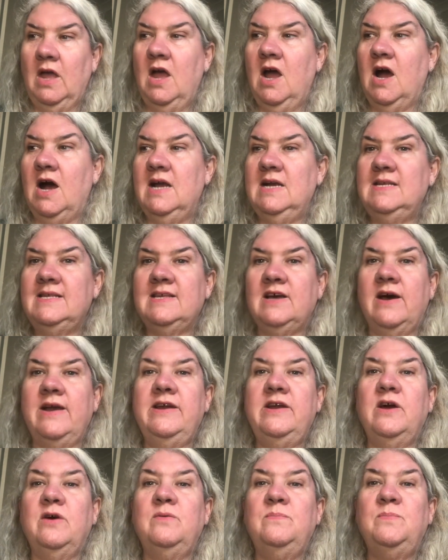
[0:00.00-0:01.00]
I
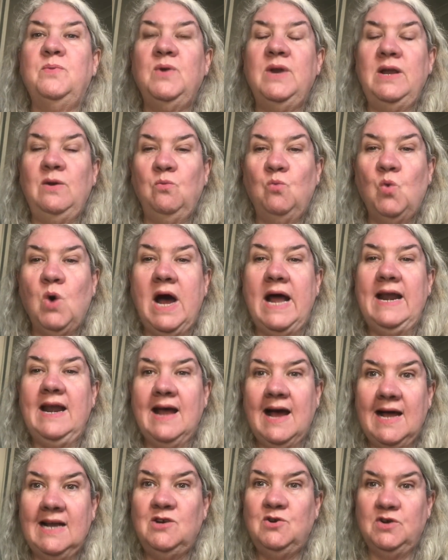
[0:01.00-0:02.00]
decided I would put in
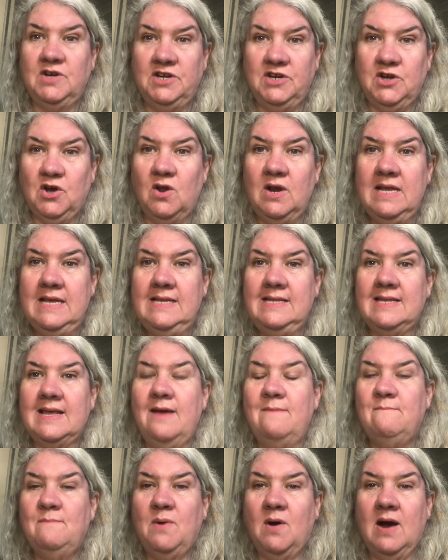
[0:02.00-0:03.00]
$100
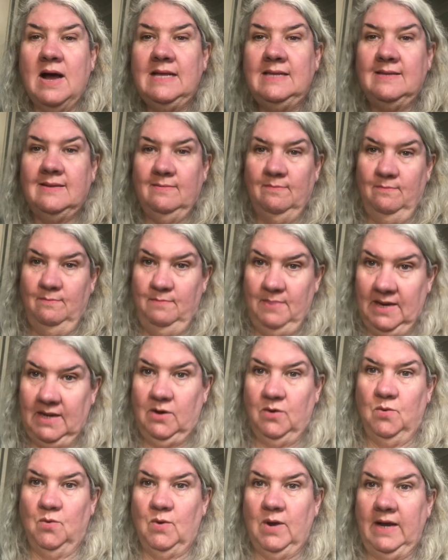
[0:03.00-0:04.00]
and buy some
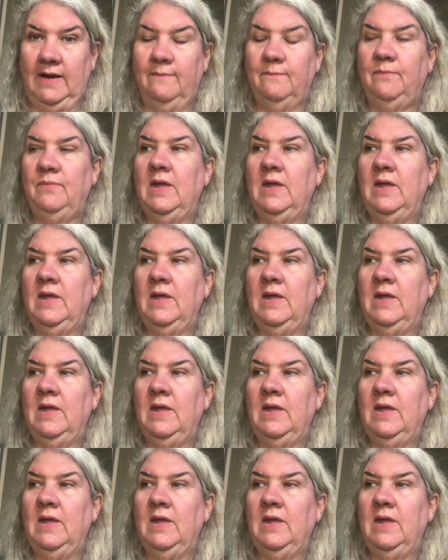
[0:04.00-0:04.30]
Bitcoin.